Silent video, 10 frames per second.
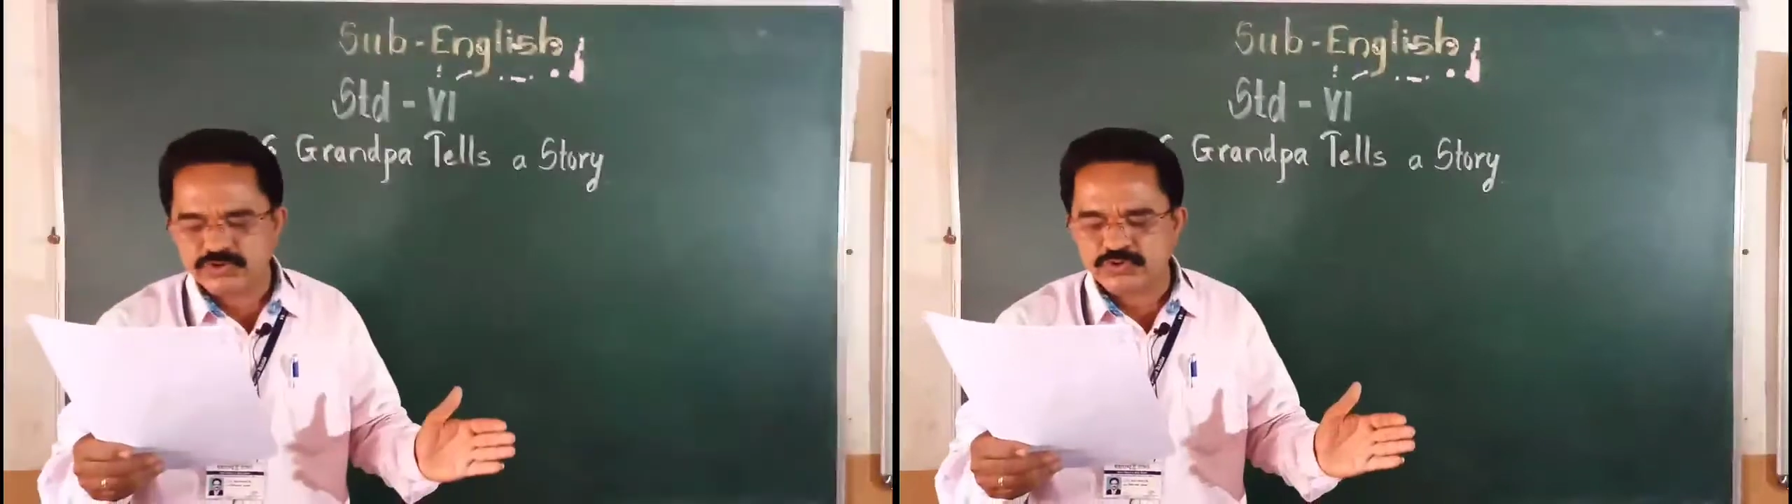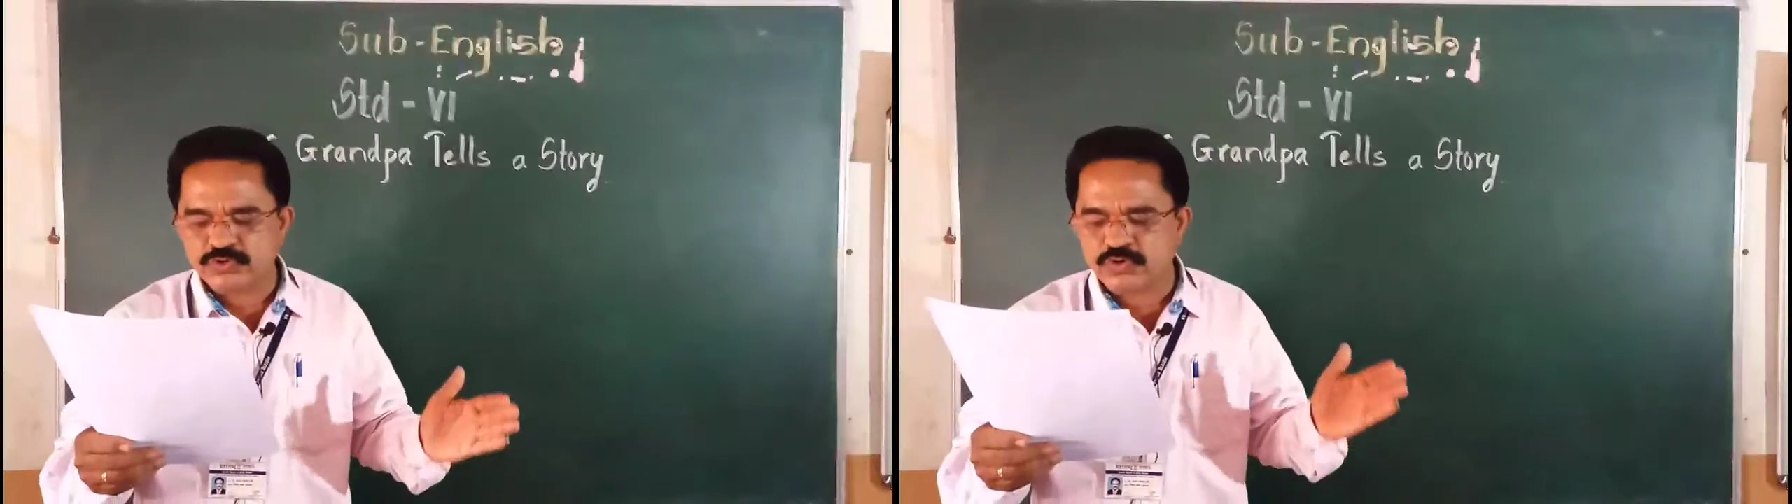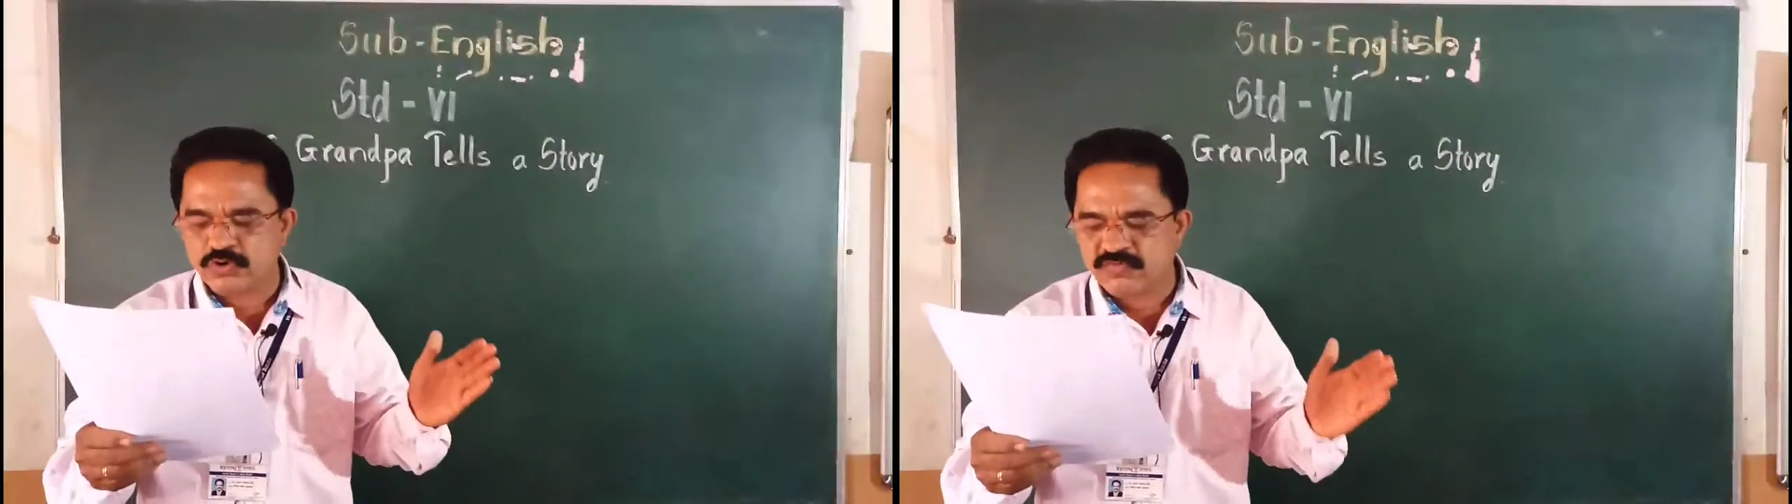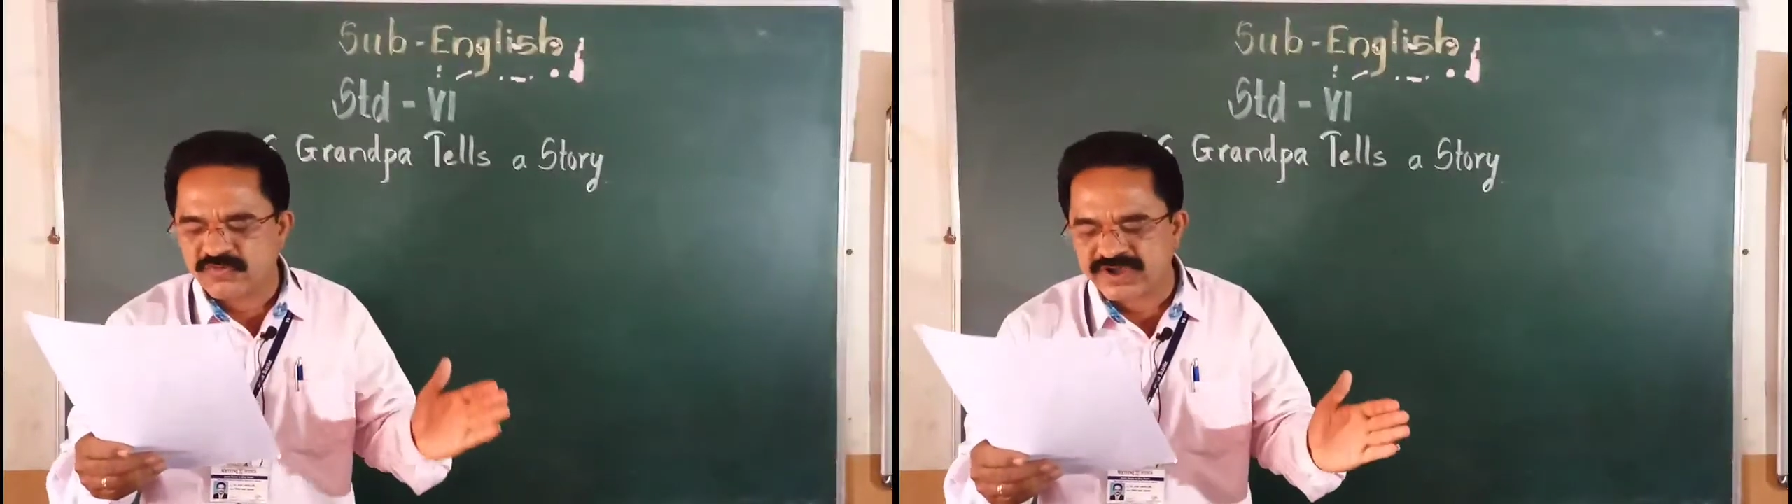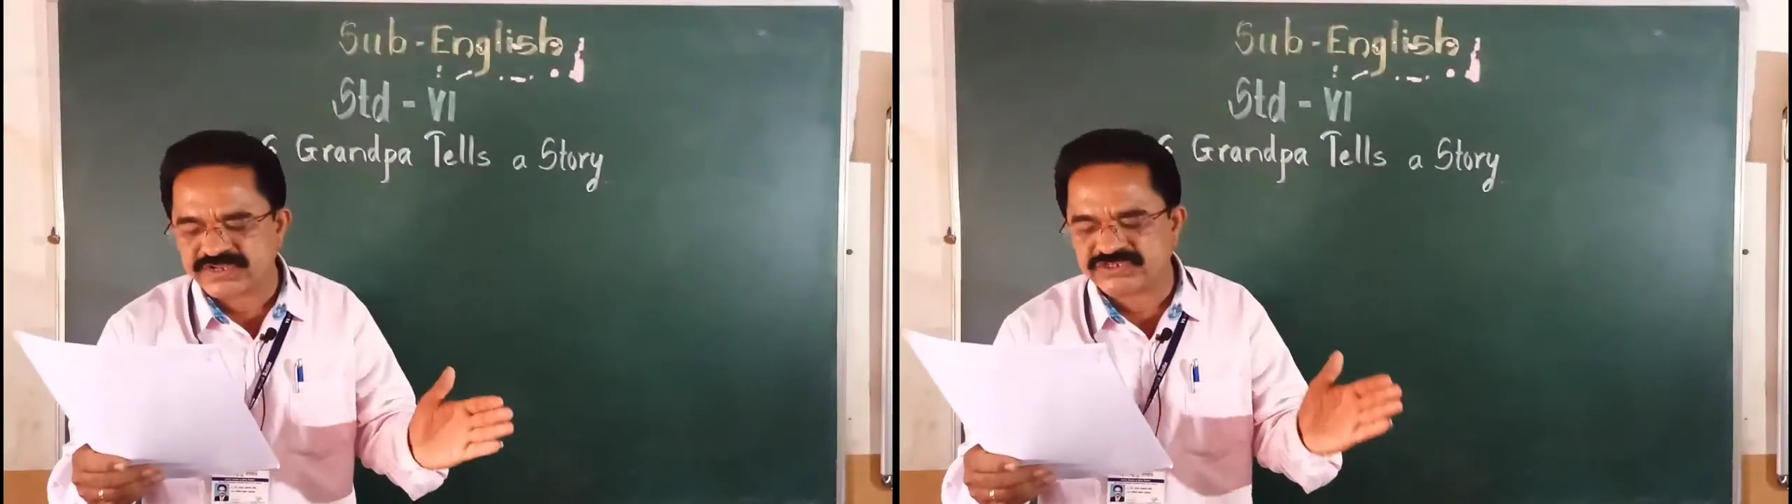to go
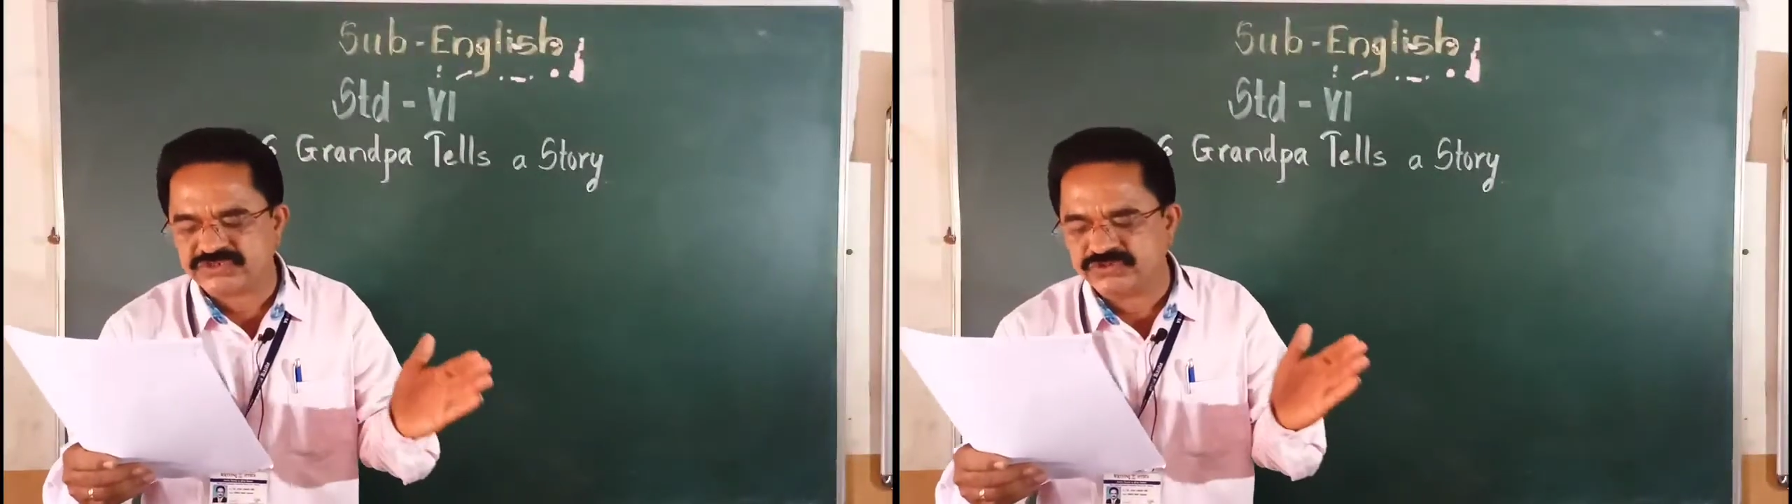for a